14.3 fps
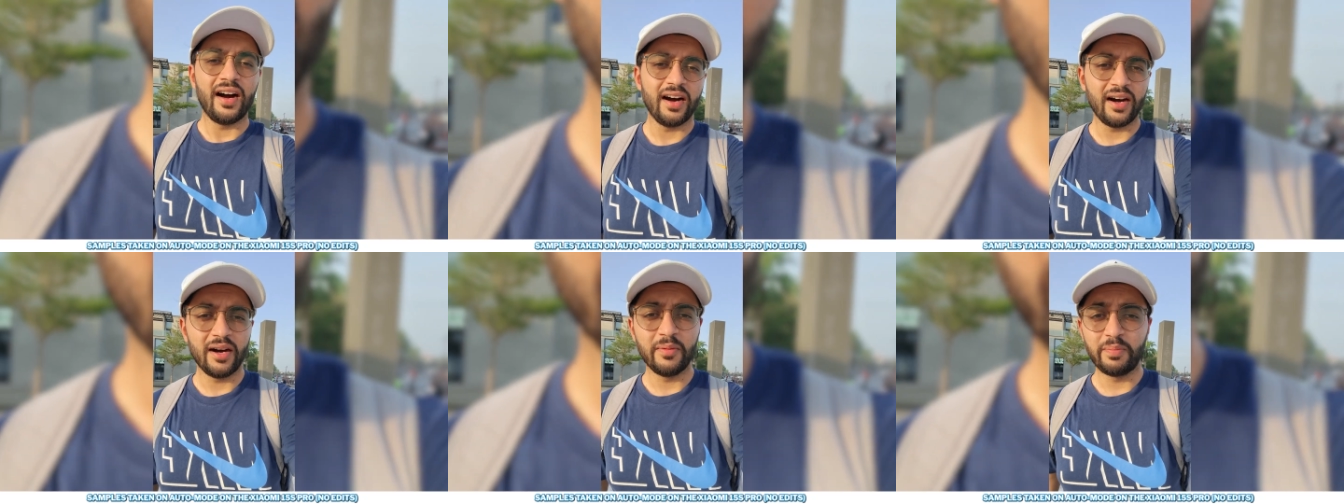
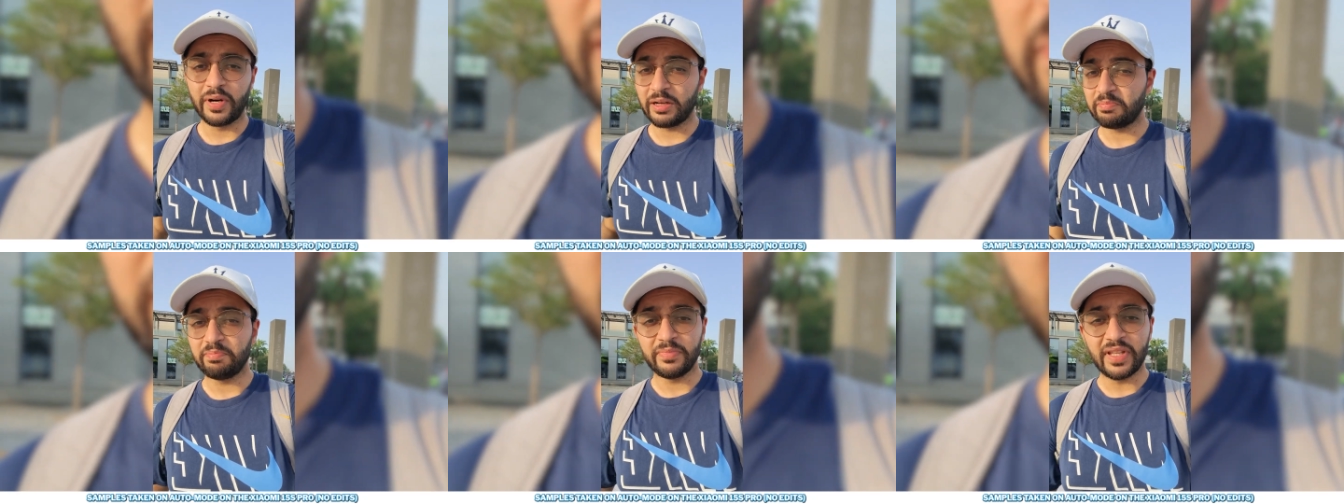uh,
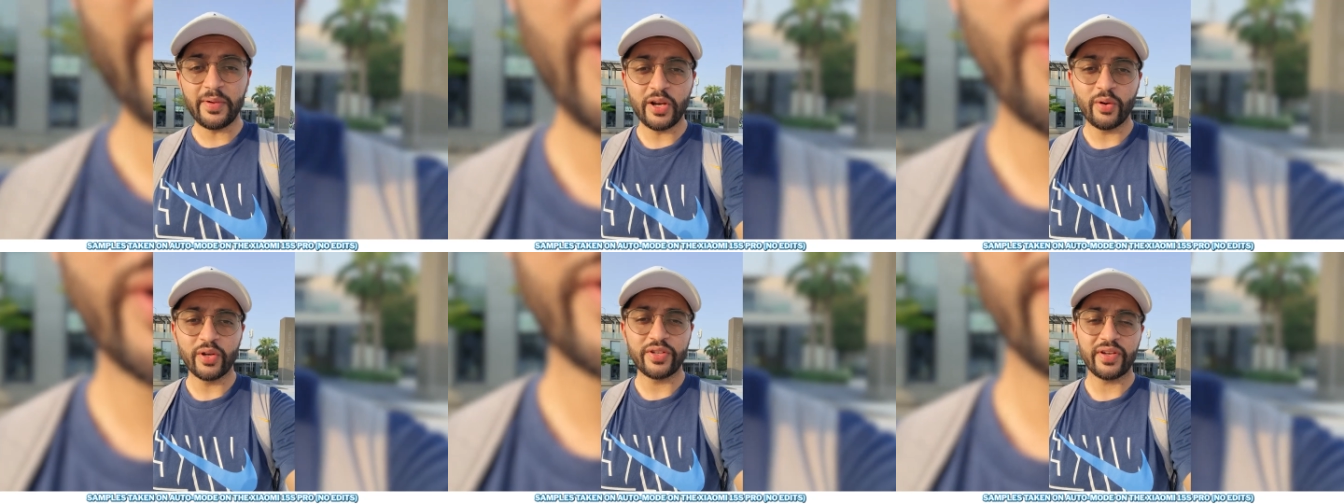but let
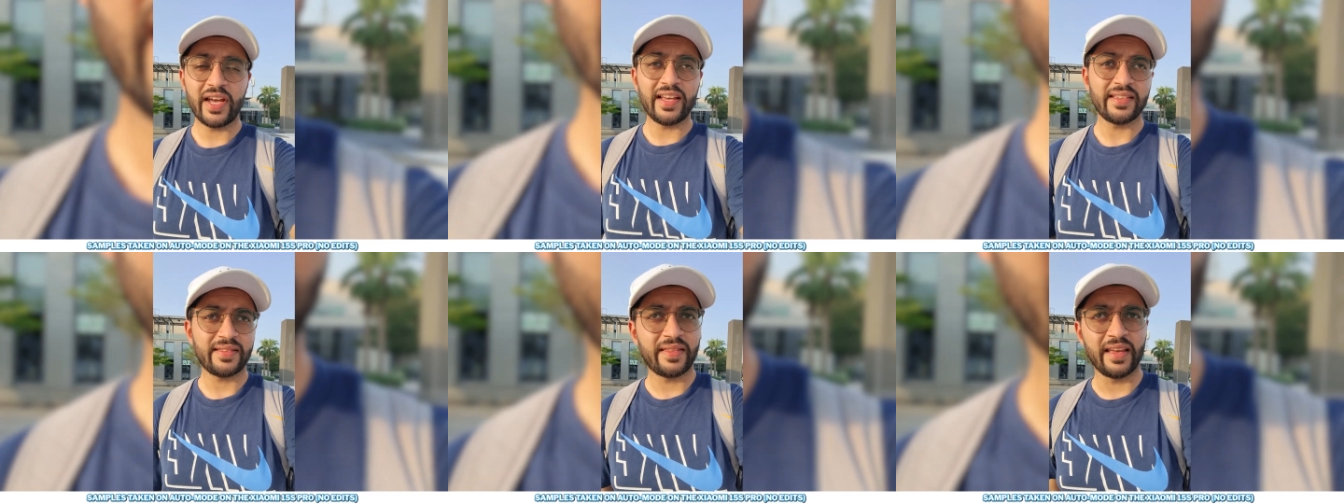me know what you
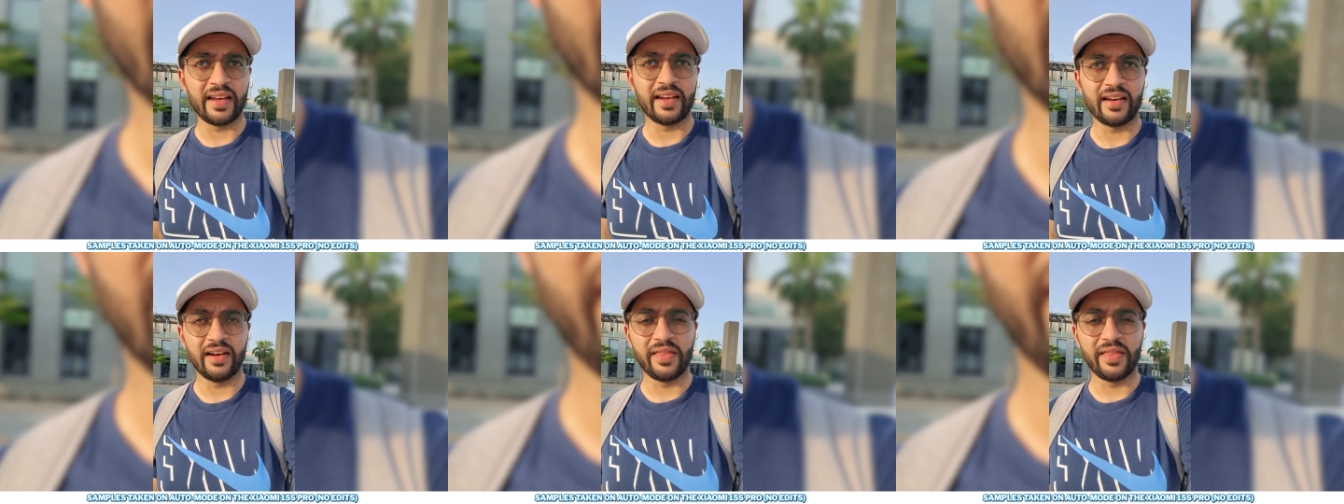guys think.